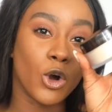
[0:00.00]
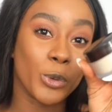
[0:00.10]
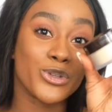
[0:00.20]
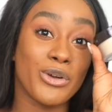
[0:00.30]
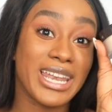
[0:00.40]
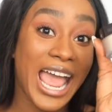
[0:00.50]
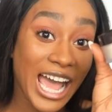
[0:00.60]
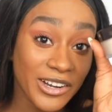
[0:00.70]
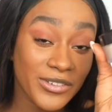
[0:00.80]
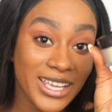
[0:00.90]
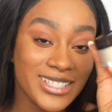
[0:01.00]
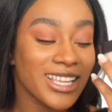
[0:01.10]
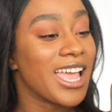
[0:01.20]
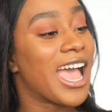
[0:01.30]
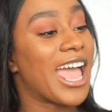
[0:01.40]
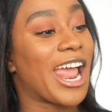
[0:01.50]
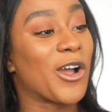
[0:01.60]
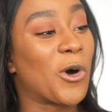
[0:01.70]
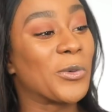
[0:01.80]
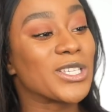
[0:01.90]
always ran out of it, and I
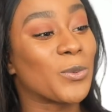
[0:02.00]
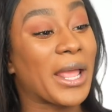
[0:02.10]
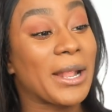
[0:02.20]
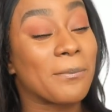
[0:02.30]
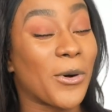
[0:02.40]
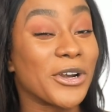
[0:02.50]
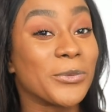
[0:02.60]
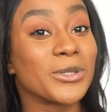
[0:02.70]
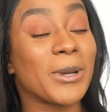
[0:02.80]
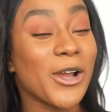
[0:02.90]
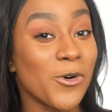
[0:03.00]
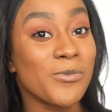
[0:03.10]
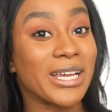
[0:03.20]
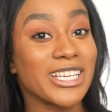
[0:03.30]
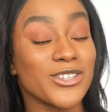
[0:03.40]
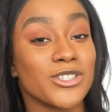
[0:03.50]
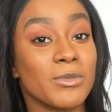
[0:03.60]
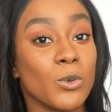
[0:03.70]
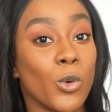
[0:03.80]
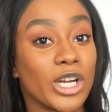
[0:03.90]
always went and bought it with my own money. So to
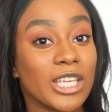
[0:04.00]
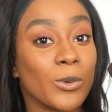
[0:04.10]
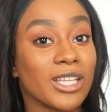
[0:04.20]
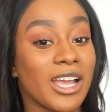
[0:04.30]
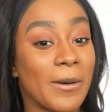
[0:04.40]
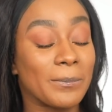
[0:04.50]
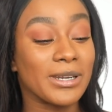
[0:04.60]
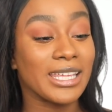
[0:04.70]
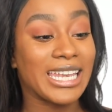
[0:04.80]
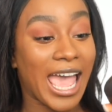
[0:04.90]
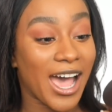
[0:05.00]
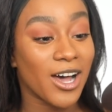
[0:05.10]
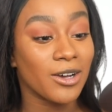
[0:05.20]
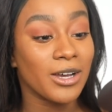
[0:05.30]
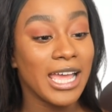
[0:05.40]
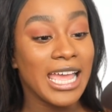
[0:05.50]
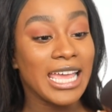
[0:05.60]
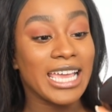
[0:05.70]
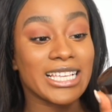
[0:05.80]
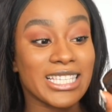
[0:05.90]
be working with the company now
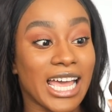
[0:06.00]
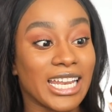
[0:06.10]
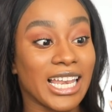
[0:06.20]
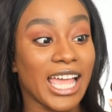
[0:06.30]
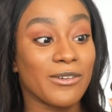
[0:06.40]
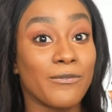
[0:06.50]
is kind of like